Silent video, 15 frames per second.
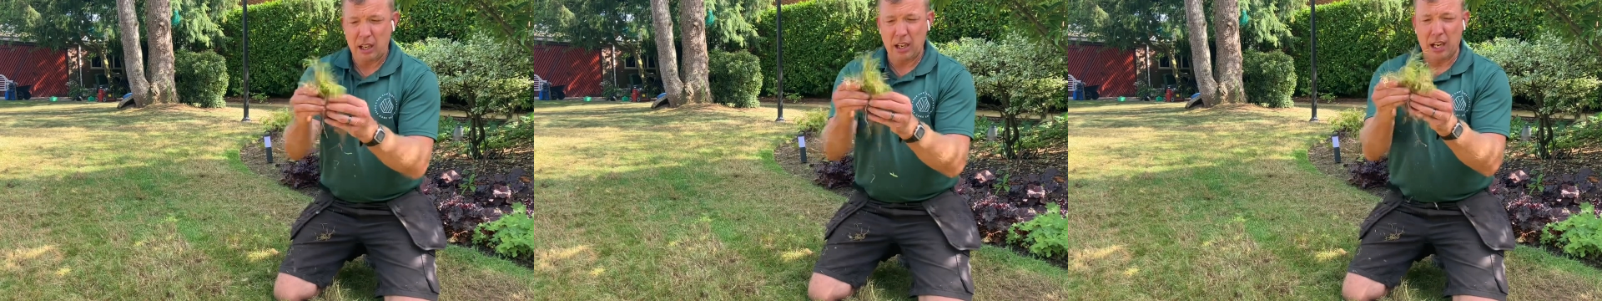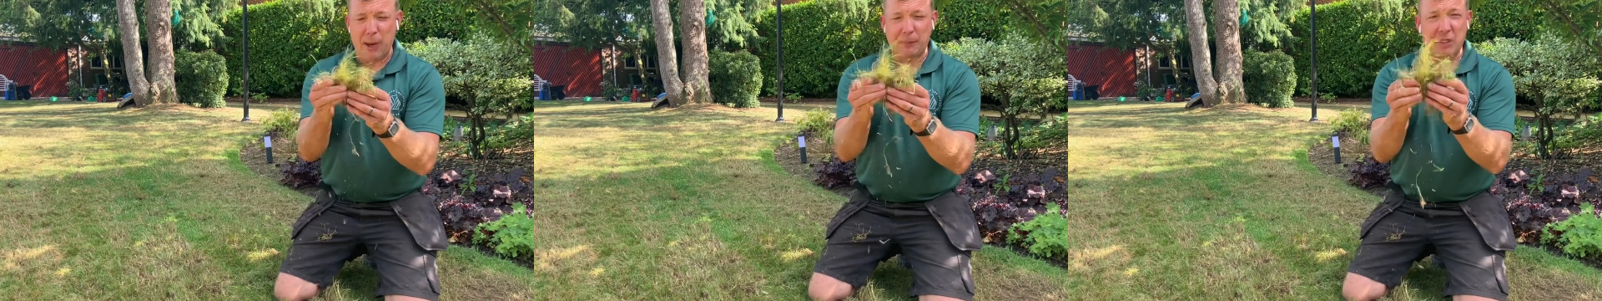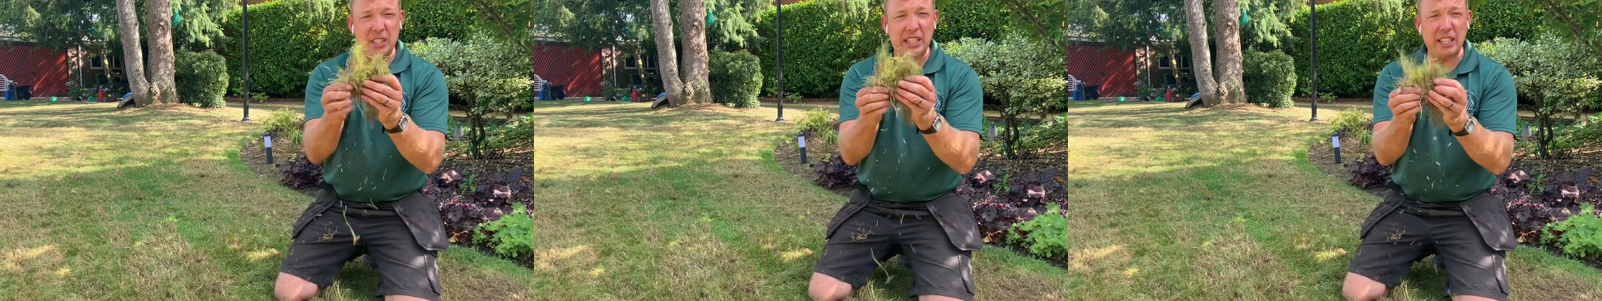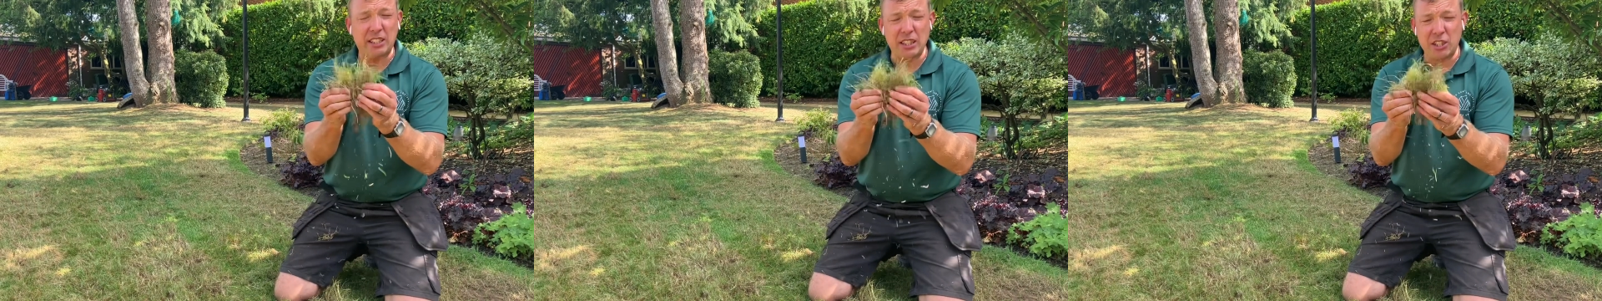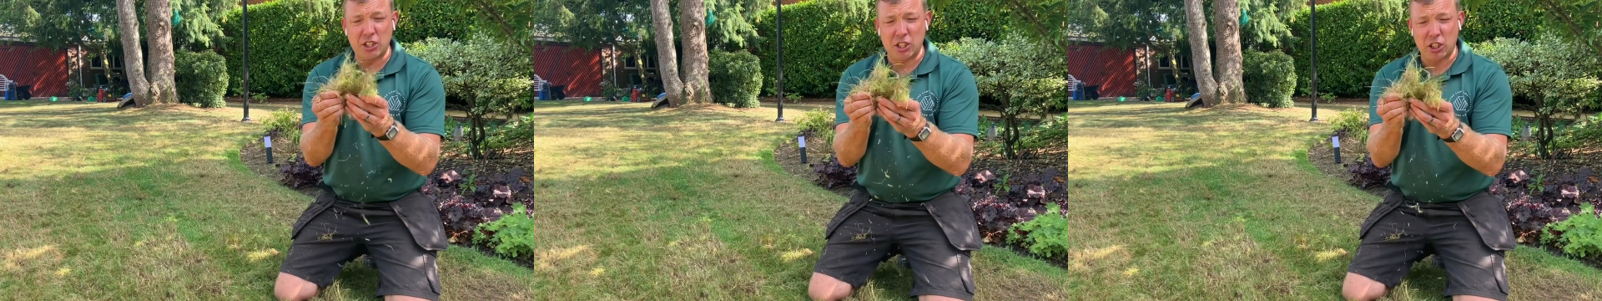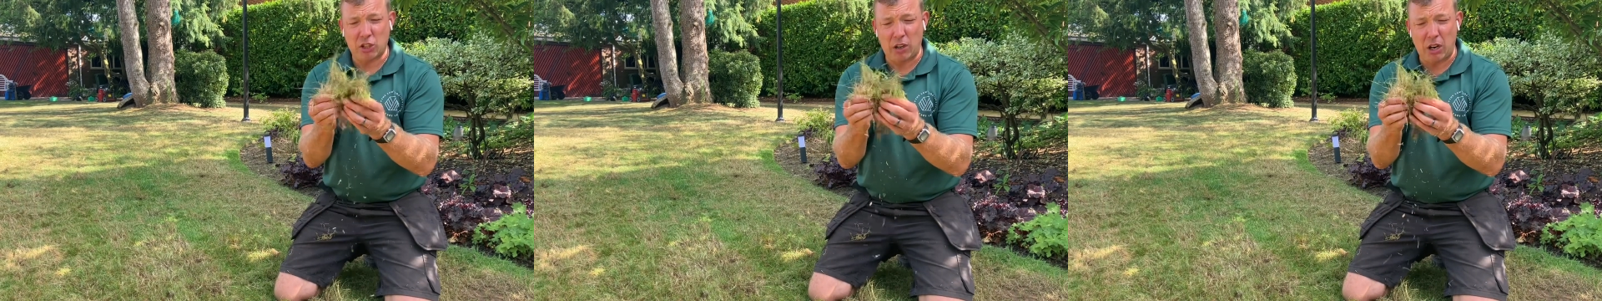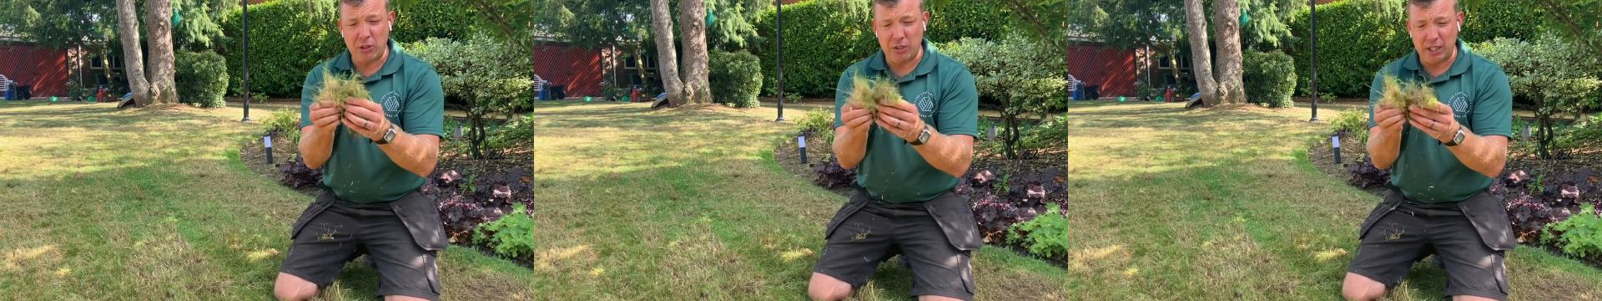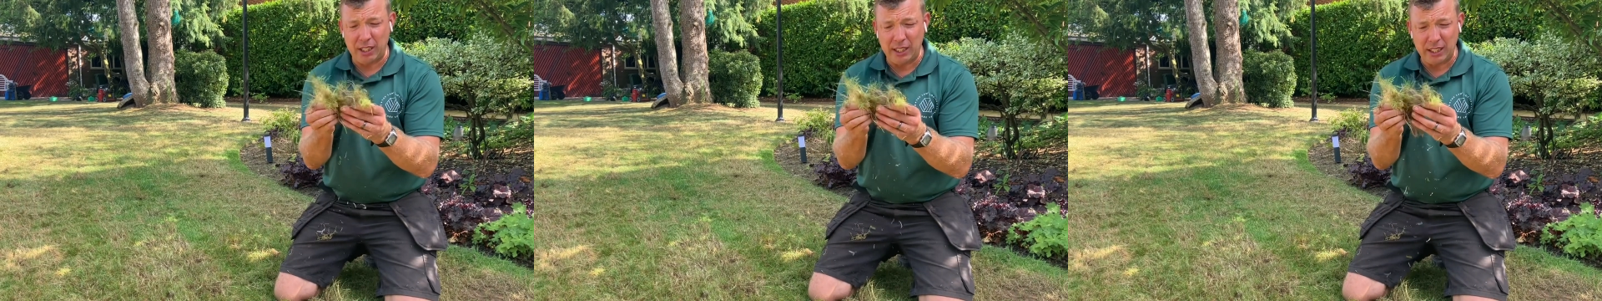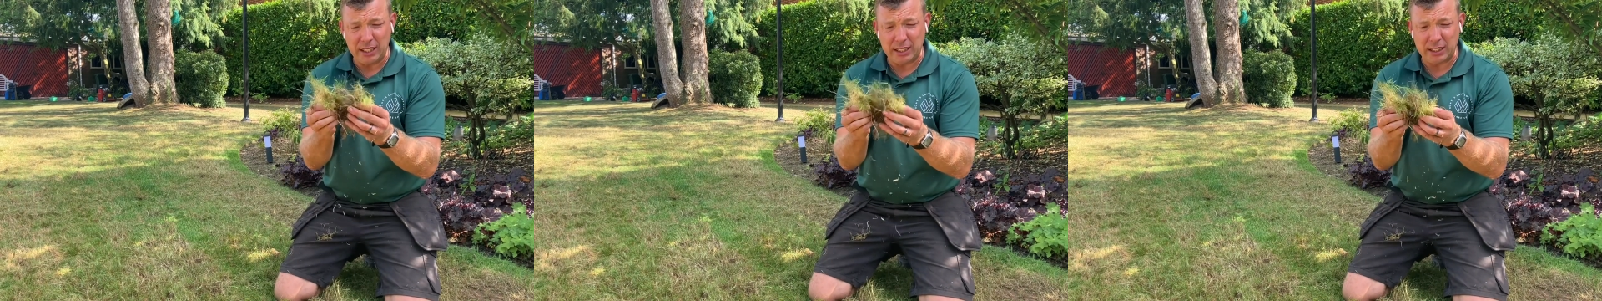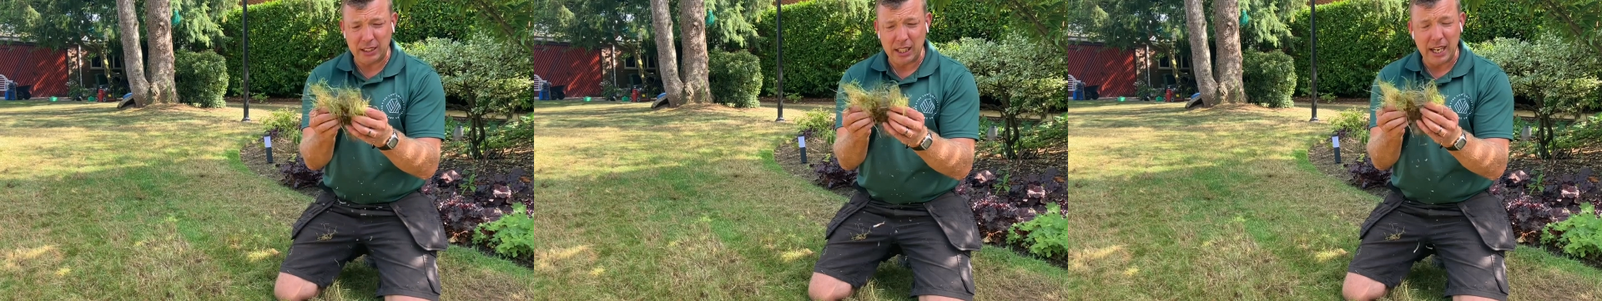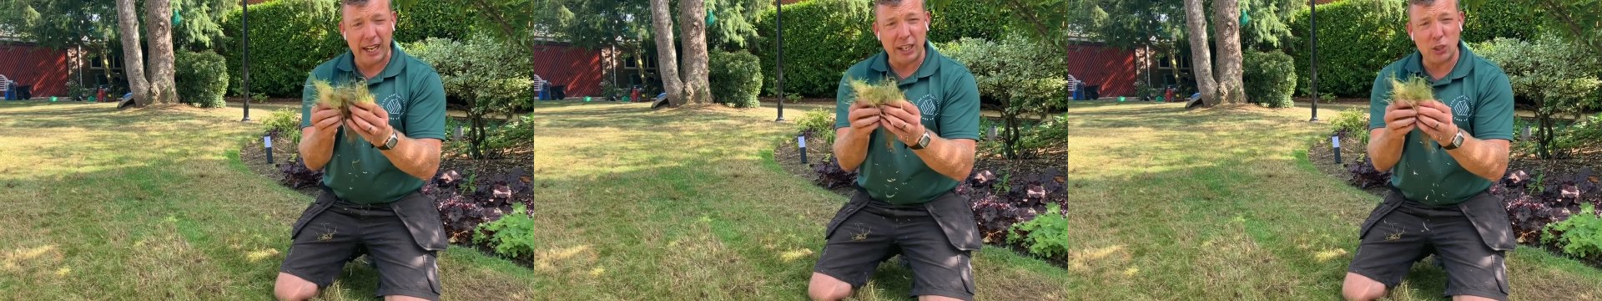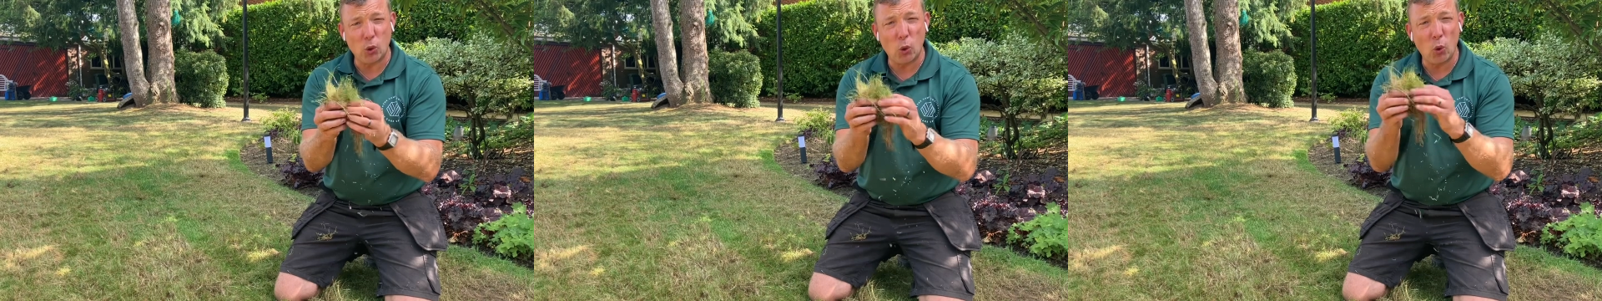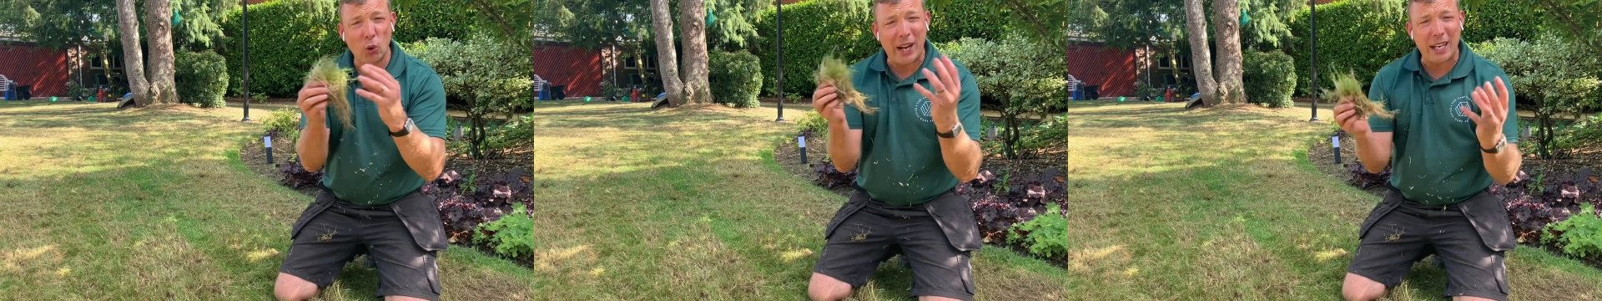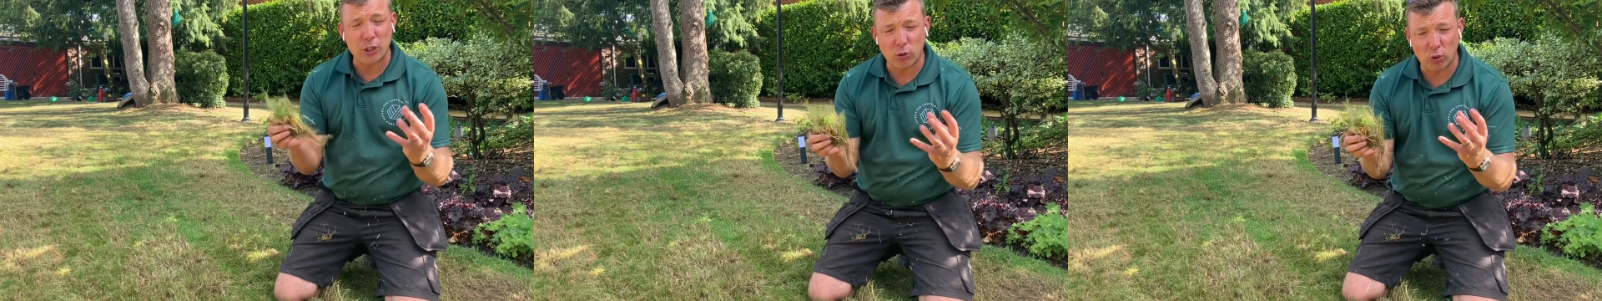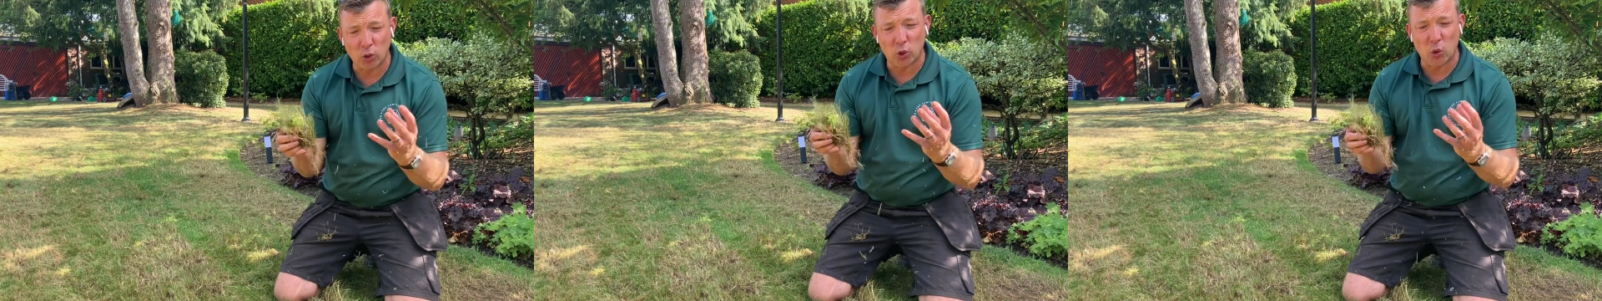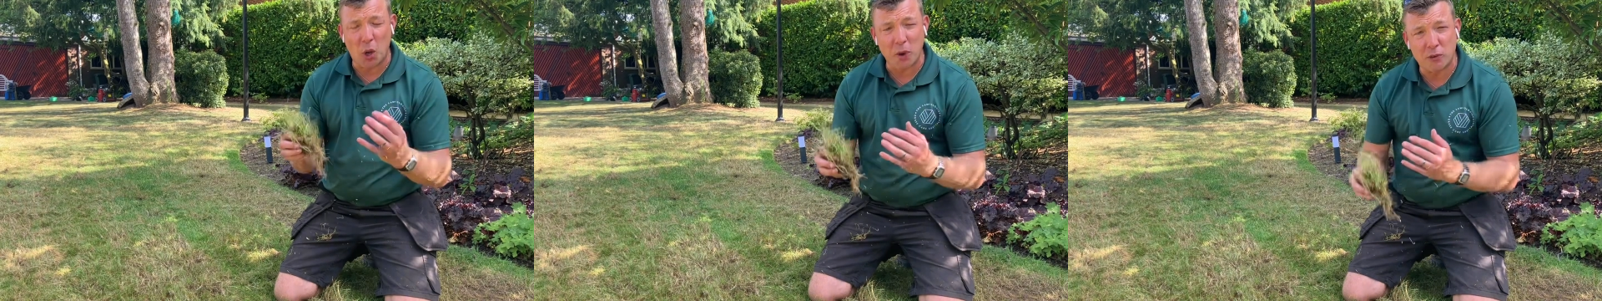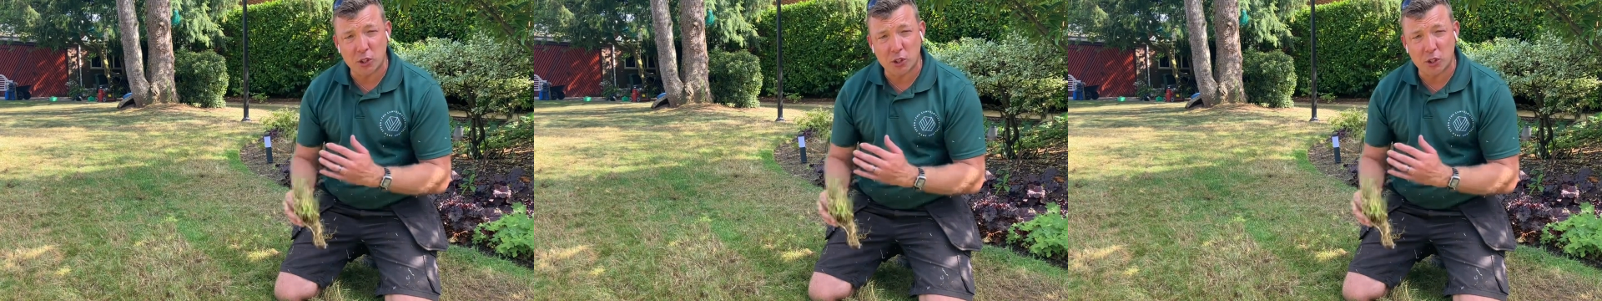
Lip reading: up to 6 inches of growth in this, and it's all lateral growth.